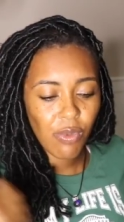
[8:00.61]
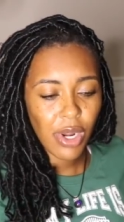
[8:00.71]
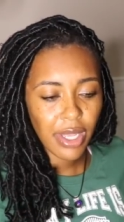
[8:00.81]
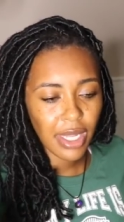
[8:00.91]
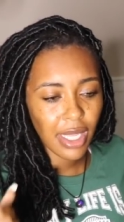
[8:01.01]

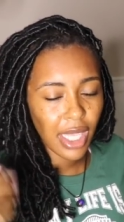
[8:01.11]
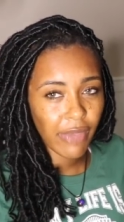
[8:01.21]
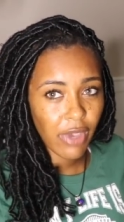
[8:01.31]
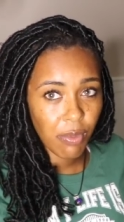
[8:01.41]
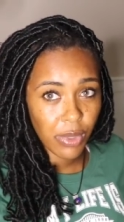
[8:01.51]
weren't gonna
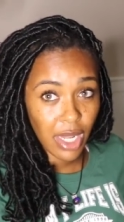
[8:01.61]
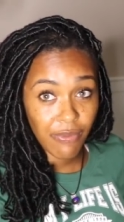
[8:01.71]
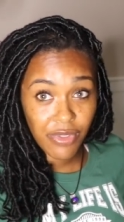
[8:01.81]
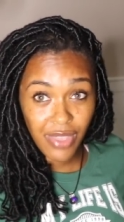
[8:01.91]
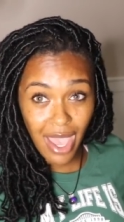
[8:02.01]
give up
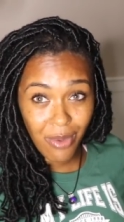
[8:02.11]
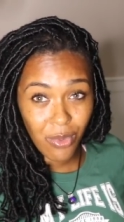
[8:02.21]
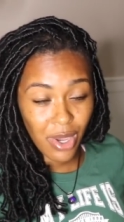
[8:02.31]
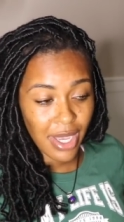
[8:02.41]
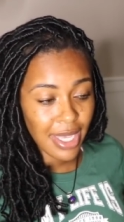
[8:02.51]
whatever that
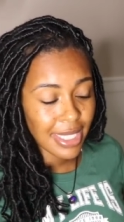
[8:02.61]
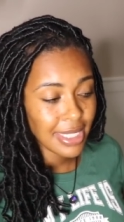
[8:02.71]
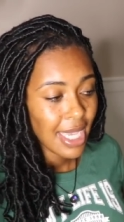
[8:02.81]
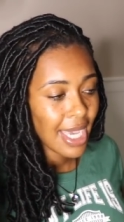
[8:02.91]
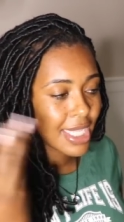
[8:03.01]
was
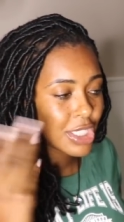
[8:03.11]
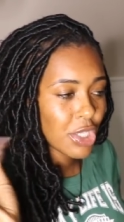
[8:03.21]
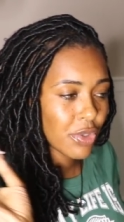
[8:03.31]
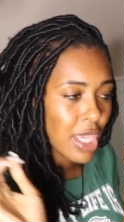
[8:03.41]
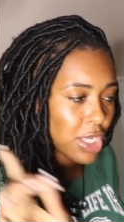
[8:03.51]

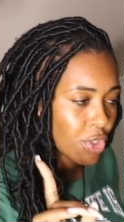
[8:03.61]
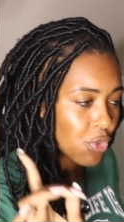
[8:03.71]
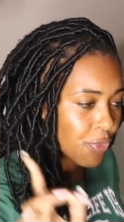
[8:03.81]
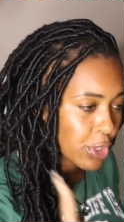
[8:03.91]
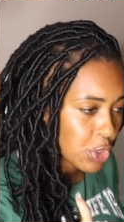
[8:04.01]
until they knew
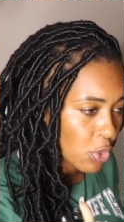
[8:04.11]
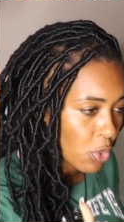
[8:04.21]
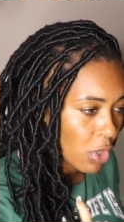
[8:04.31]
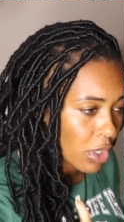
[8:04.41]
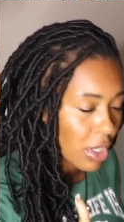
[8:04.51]
for
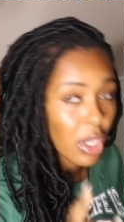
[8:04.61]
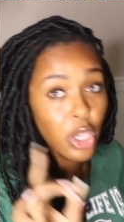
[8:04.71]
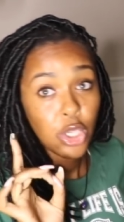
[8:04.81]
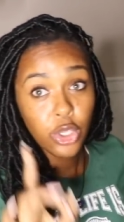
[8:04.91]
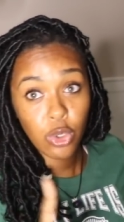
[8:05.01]
sure
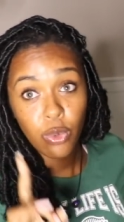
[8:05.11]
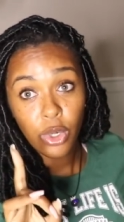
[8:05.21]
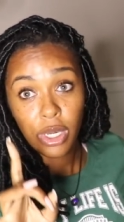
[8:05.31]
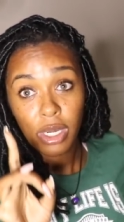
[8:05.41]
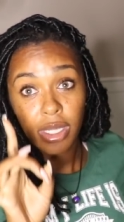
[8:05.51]
you
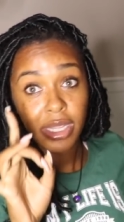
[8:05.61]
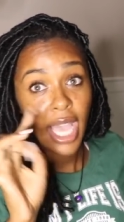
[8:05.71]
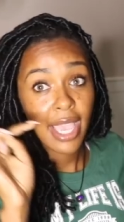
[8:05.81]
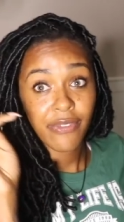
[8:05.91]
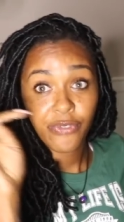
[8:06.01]
were
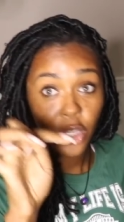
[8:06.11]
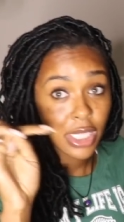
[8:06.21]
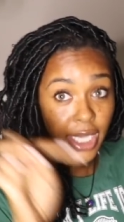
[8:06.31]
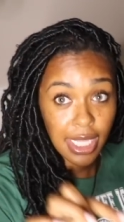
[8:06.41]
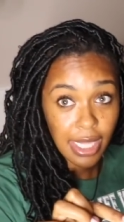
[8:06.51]
like
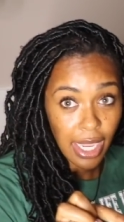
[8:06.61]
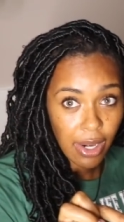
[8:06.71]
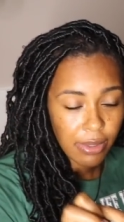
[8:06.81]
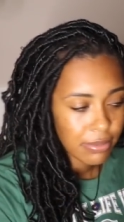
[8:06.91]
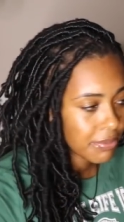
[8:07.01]
fully in
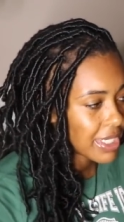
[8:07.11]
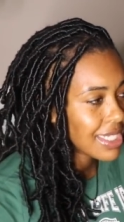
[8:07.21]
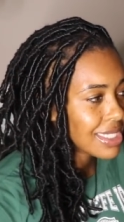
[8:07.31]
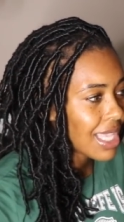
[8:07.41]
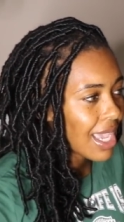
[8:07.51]
there. But
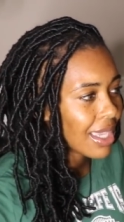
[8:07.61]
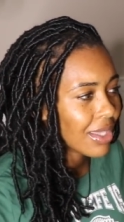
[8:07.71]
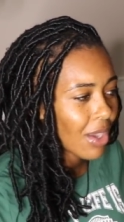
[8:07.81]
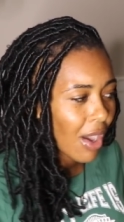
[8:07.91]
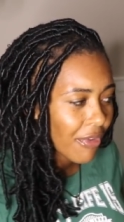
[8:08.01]
it's like,
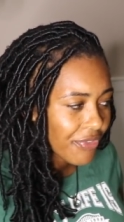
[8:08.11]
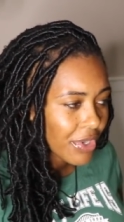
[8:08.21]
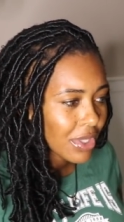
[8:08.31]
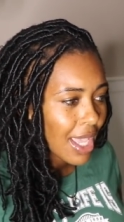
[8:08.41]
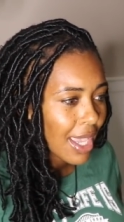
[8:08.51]
y'all
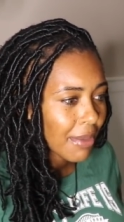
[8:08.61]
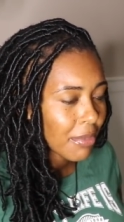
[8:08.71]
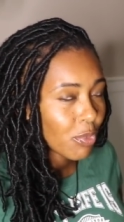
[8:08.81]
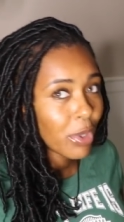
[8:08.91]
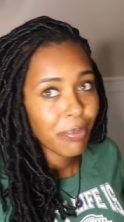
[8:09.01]
feel like,
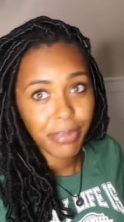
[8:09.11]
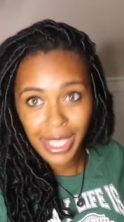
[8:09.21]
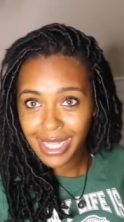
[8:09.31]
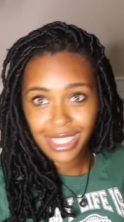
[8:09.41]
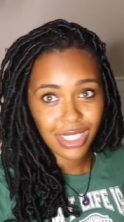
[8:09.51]
well,
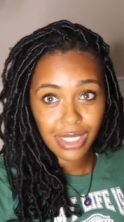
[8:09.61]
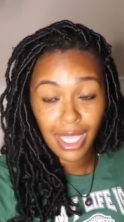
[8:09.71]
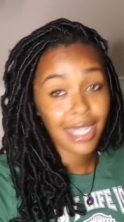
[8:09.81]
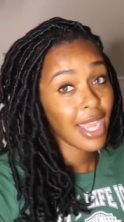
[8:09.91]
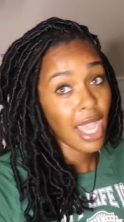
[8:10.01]
bitch,
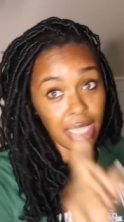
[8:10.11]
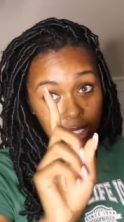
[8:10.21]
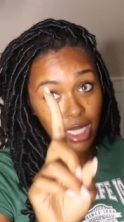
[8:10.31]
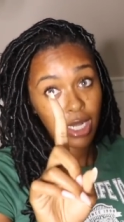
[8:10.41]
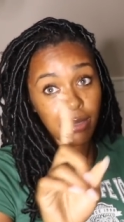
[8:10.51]
and now I
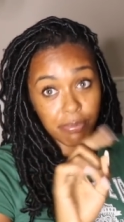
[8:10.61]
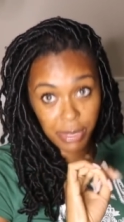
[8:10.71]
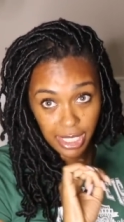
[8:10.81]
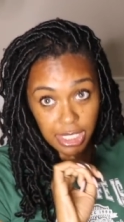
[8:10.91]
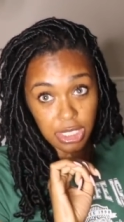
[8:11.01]
said it,
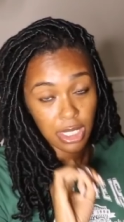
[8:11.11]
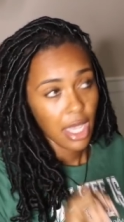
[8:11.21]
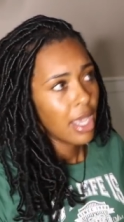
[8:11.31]
bitch,